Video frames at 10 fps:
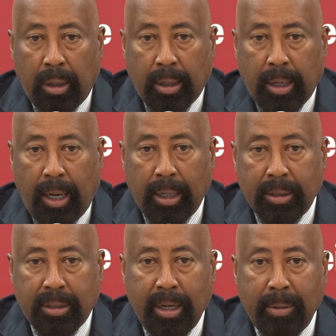a
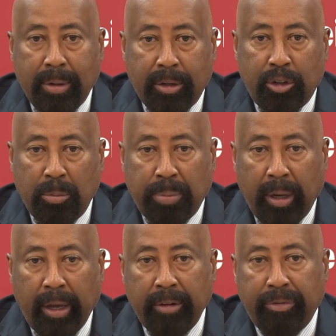college team that you
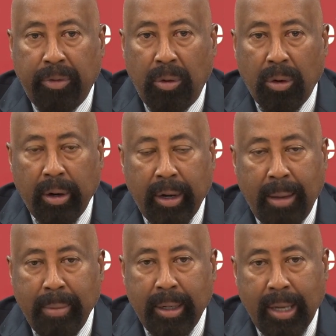played for. And
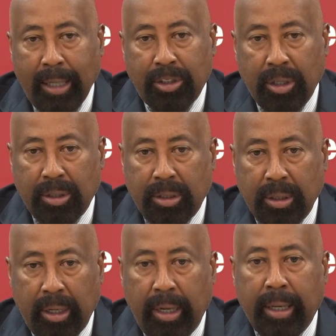I mean, not
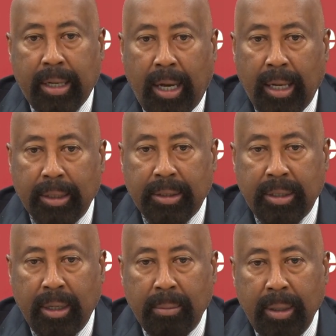just any college
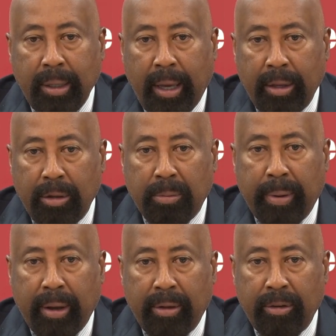team. Indiana
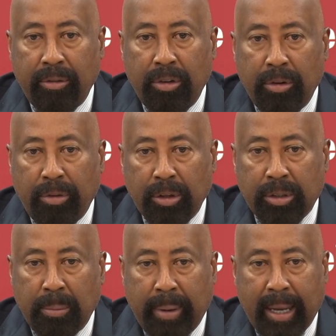
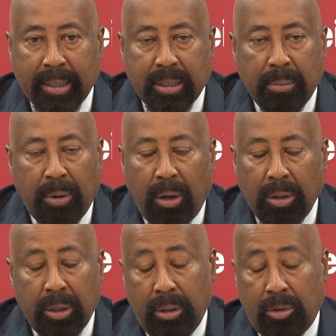University basketball,
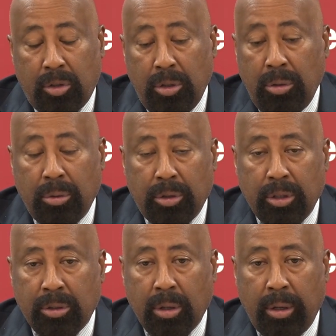it's huge.
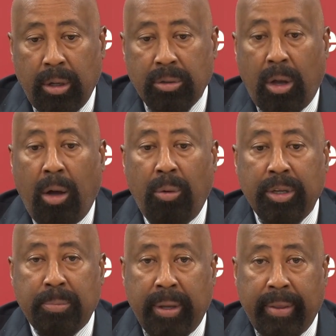And it's
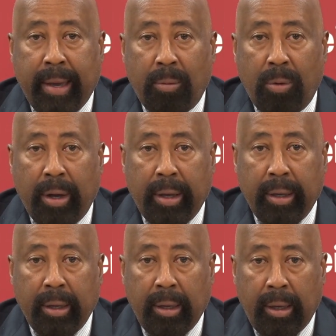always been that way.
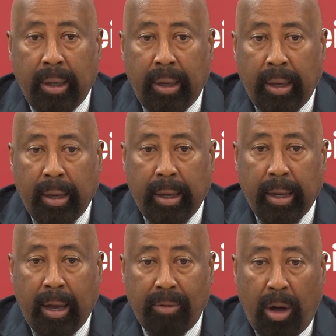
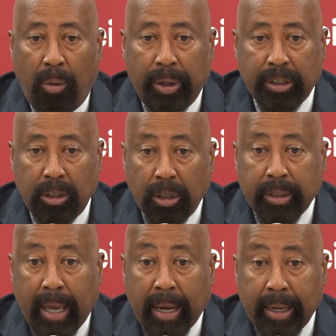And I've always
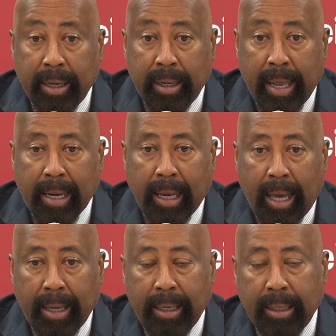looked at it in that
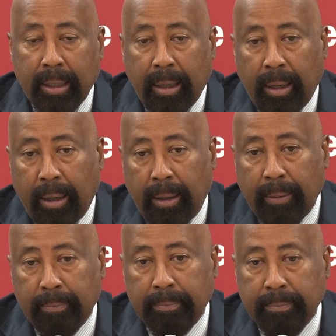light.
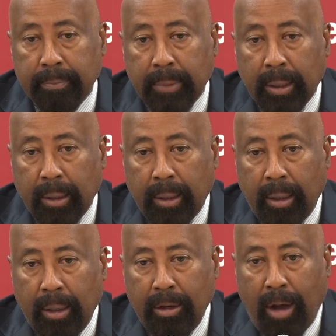
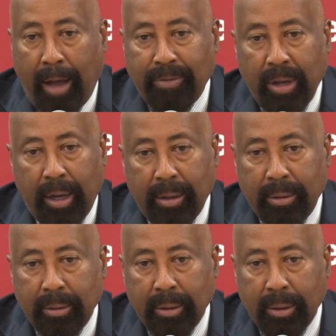You know, I've done